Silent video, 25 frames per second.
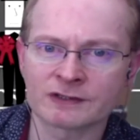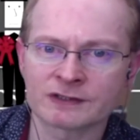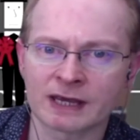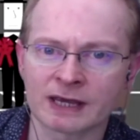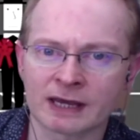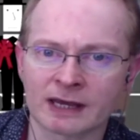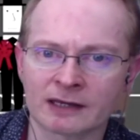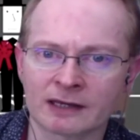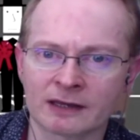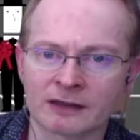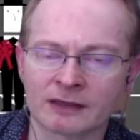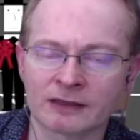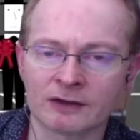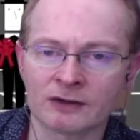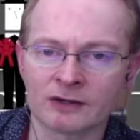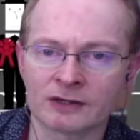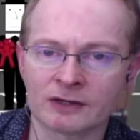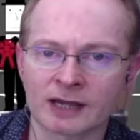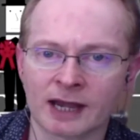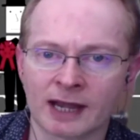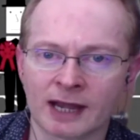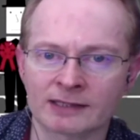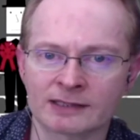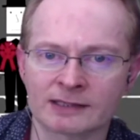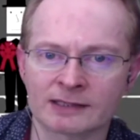second, and third
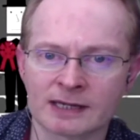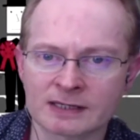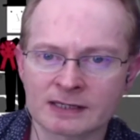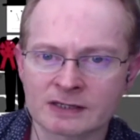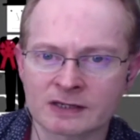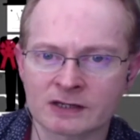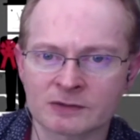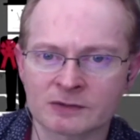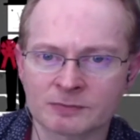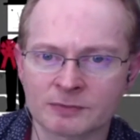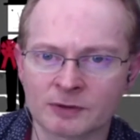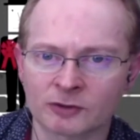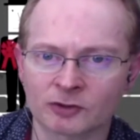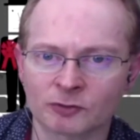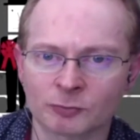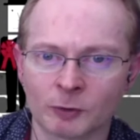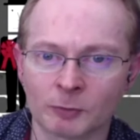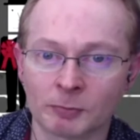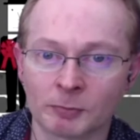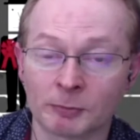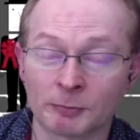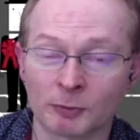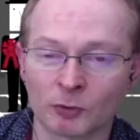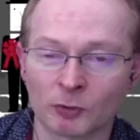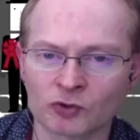candidate, so it's much more
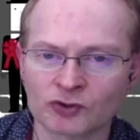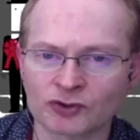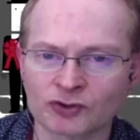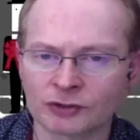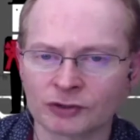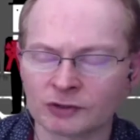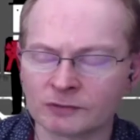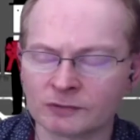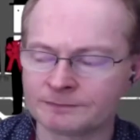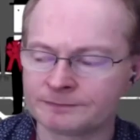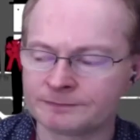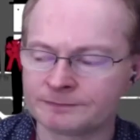proportional.